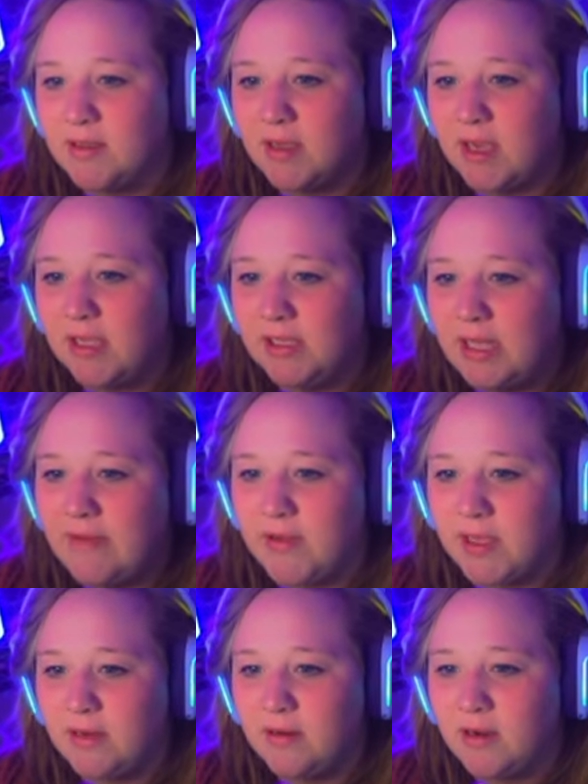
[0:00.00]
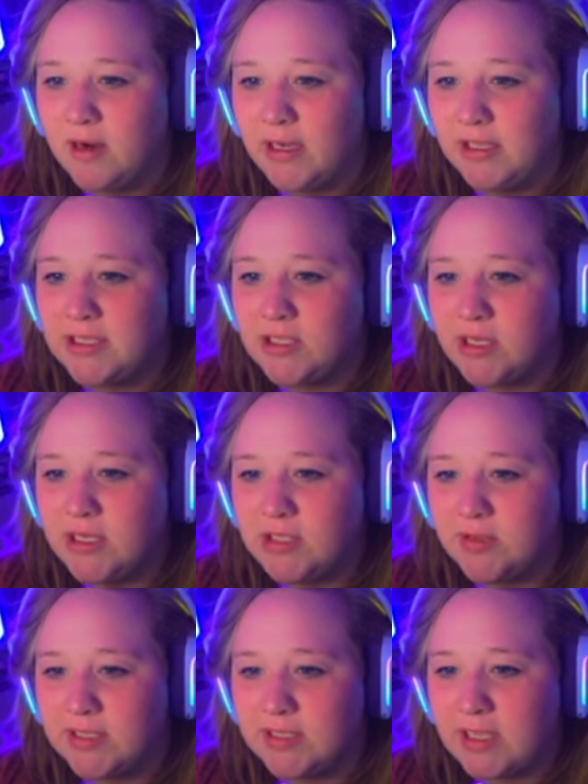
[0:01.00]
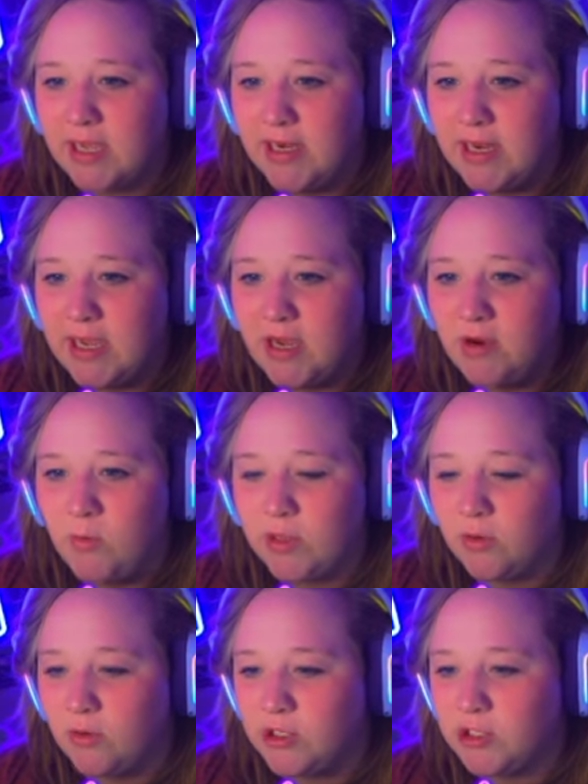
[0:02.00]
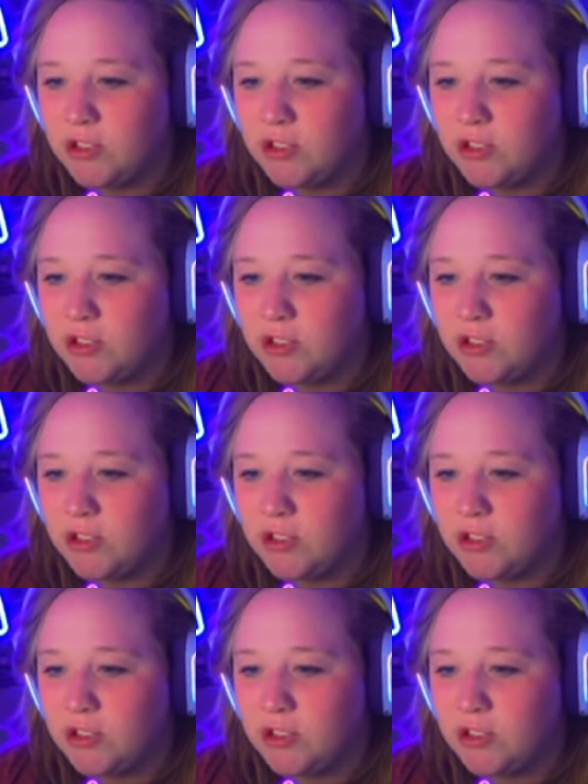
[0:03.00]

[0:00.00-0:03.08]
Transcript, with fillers: I love it. All right, let's try and do this cut now with the orange